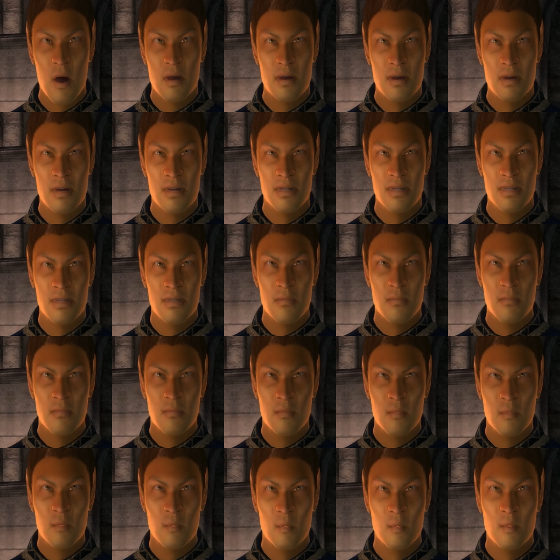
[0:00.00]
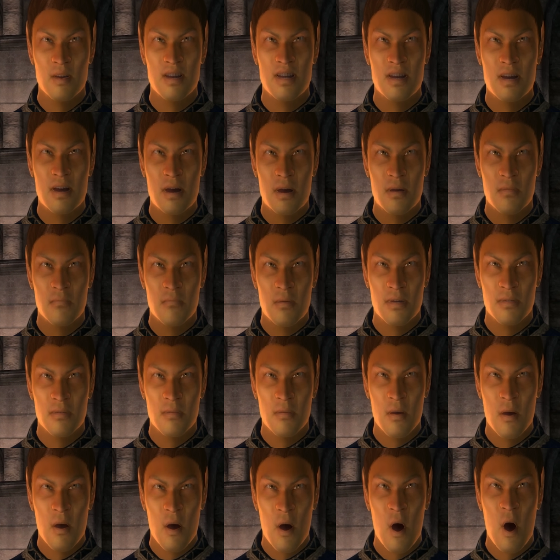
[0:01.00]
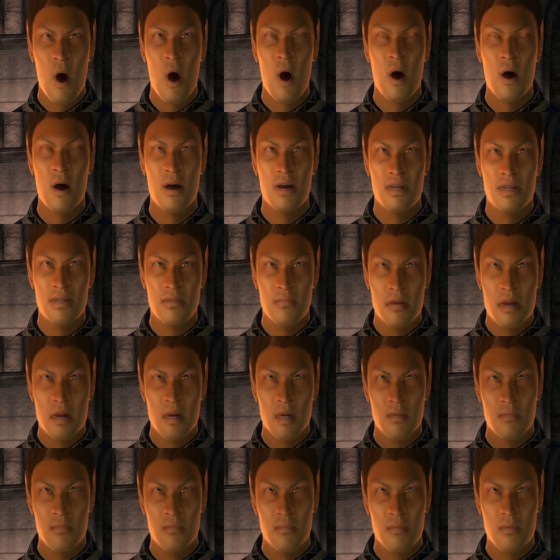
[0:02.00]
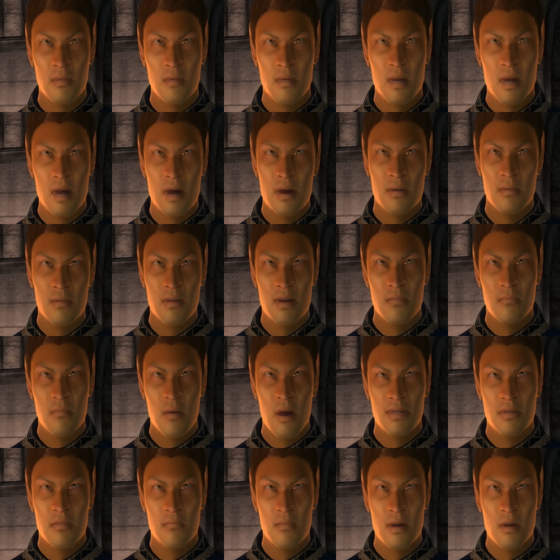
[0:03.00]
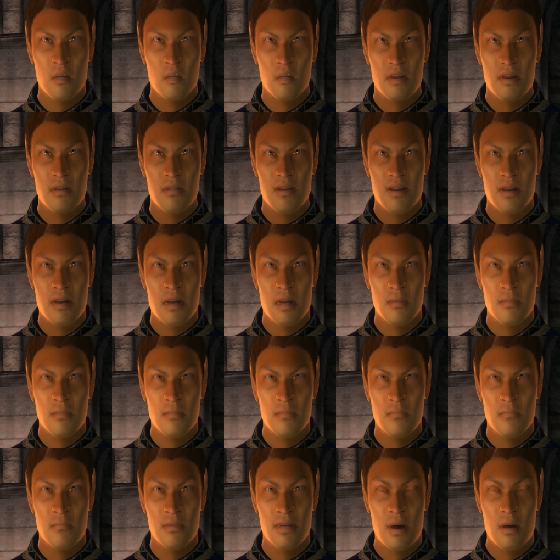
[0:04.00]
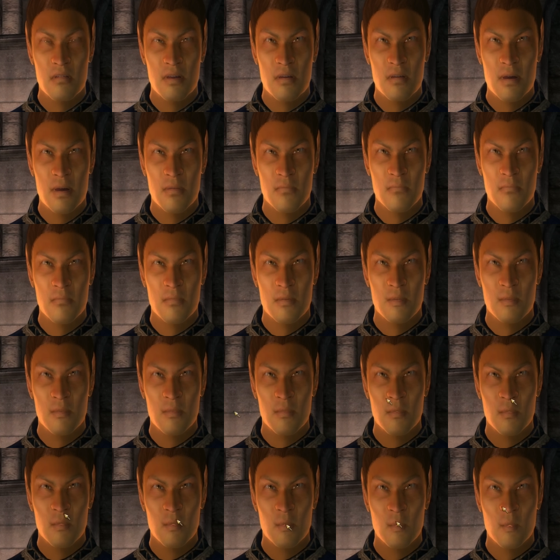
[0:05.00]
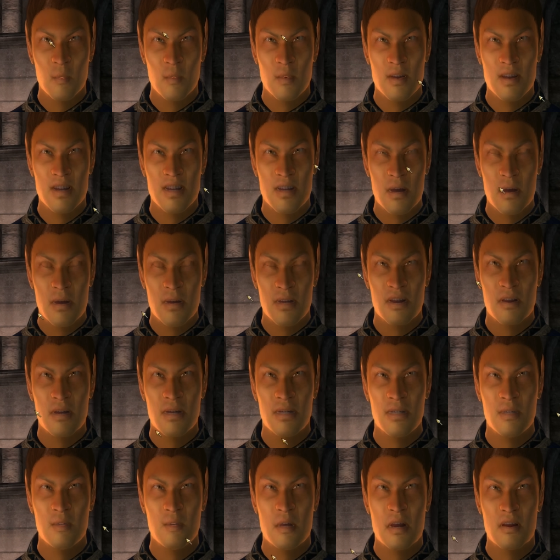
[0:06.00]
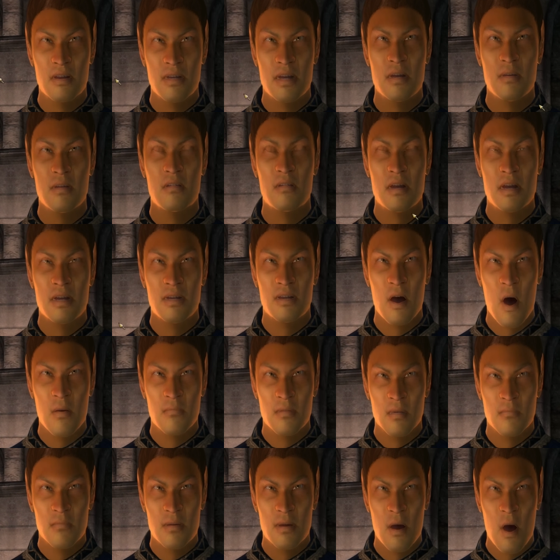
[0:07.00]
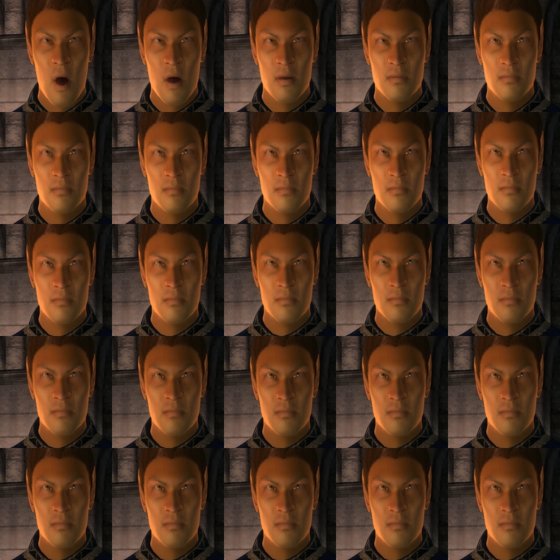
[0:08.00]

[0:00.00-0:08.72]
Alas, we are but three old men, not able to match the fighting prowess of a vampire. We lack the strength to defeat them in battle.